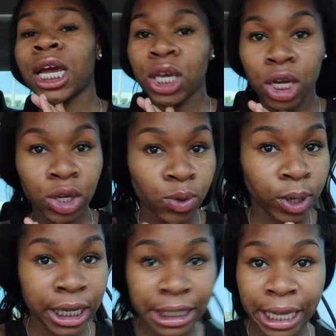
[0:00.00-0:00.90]
like y'all
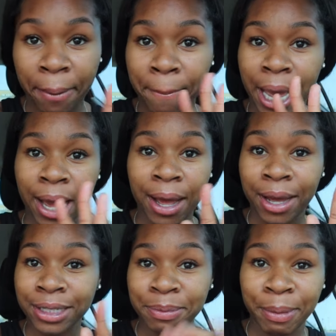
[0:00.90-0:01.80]
know that's like my
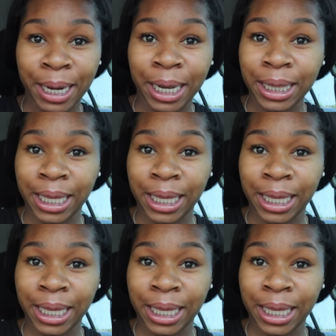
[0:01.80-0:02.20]
cosmetic